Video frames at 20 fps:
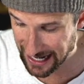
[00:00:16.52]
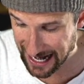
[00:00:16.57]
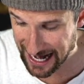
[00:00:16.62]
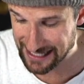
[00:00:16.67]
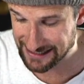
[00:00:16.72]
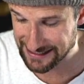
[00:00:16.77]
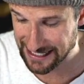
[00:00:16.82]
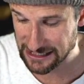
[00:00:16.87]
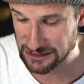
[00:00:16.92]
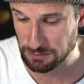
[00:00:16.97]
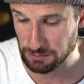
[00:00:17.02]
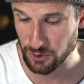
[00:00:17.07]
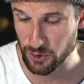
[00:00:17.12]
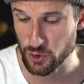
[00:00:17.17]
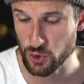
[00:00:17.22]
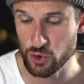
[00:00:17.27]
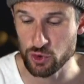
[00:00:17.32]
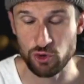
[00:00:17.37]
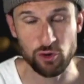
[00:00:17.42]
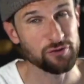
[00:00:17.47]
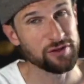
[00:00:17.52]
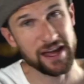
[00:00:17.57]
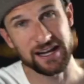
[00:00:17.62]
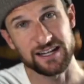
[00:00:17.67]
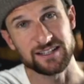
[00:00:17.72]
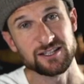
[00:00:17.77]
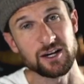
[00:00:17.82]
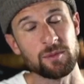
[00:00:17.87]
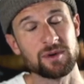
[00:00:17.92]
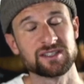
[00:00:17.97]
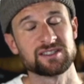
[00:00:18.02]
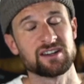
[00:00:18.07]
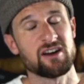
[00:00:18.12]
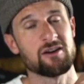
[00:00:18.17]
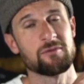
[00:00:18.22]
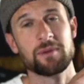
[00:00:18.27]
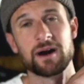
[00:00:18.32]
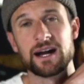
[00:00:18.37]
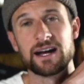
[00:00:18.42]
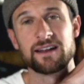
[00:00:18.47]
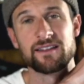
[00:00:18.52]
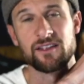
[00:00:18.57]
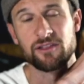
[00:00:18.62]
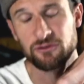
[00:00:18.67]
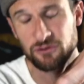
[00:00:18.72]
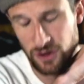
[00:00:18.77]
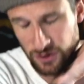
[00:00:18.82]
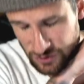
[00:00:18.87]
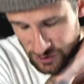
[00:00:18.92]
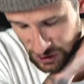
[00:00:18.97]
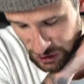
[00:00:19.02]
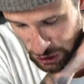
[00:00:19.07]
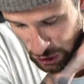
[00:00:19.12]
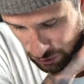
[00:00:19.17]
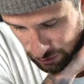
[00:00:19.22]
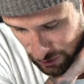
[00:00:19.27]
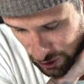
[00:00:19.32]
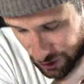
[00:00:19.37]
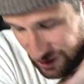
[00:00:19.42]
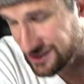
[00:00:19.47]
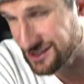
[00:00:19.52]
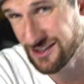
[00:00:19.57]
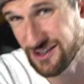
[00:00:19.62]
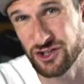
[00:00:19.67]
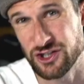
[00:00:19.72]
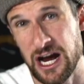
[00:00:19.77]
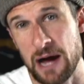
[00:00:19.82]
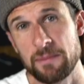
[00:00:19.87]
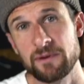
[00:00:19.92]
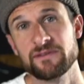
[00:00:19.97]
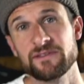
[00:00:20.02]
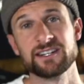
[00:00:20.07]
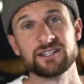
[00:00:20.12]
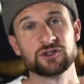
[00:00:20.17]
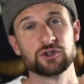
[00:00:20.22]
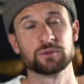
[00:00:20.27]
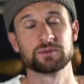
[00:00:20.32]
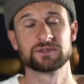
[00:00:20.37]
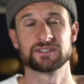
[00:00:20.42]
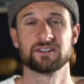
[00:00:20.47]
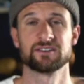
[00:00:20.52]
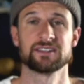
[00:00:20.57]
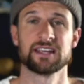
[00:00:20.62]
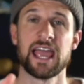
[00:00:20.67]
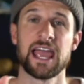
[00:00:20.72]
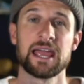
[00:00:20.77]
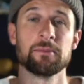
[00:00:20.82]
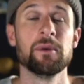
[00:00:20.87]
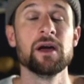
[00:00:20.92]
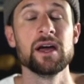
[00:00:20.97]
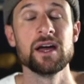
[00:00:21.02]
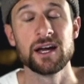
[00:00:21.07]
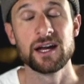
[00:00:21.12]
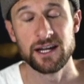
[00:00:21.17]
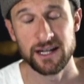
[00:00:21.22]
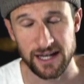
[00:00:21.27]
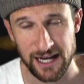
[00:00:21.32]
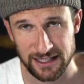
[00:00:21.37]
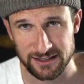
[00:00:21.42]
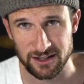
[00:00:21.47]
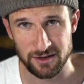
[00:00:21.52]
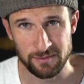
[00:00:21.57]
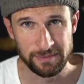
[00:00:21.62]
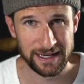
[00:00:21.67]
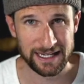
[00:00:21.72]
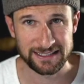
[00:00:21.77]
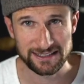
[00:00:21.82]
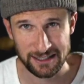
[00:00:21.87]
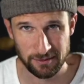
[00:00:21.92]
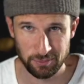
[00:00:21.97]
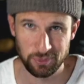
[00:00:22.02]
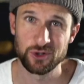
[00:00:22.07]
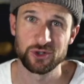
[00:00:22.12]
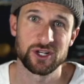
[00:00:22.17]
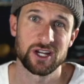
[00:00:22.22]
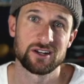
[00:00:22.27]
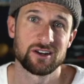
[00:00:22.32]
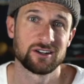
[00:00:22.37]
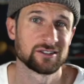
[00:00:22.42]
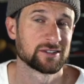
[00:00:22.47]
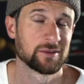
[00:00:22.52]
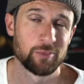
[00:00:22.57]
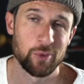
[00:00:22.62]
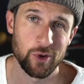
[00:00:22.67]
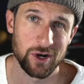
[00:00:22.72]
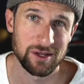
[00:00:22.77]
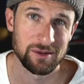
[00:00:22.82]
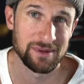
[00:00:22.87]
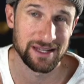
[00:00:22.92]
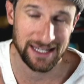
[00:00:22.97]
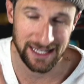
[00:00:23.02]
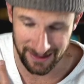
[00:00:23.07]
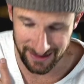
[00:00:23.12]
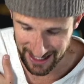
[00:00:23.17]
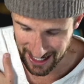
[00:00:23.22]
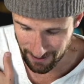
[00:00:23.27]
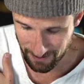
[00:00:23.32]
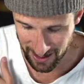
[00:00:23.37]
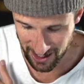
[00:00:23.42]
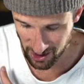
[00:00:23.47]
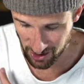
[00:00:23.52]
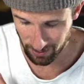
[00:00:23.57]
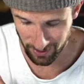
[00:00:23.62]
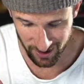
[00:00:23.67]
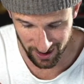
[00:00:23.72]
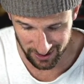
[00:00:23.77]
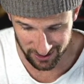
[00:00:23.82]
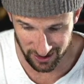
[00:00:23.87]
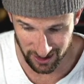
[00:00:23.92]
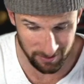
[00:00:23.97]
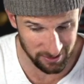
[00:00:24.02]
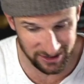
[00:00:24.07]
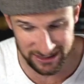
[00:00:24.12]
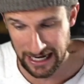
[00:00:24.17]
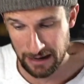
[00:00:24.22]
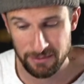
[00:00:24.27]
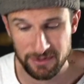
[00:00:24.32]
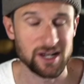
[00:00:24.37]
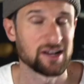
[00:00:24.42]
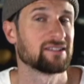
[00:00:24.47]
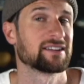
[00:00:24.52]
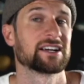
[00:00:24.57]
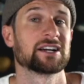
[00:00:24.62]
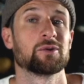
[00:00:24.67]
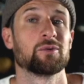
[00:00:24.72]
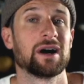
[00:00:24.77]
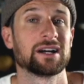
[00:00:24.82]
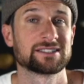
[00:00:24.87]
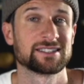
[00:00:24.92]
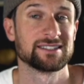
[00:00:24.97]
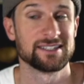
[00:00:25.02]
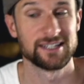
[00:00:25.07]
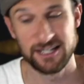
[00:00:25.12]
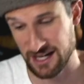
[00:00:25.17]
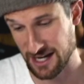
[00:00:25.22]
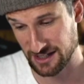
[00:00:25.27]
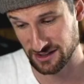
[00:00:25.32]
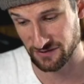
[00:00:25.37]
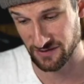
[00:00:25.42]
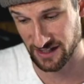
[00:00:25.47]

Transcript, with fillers: guys. As per usual, thank you so much to everybody that throws the code MOLT into the shop of any Supercell game. You guys are the best. I appreciate y'all supporting me in that manner, but also I'm just happy y'all are here watching today's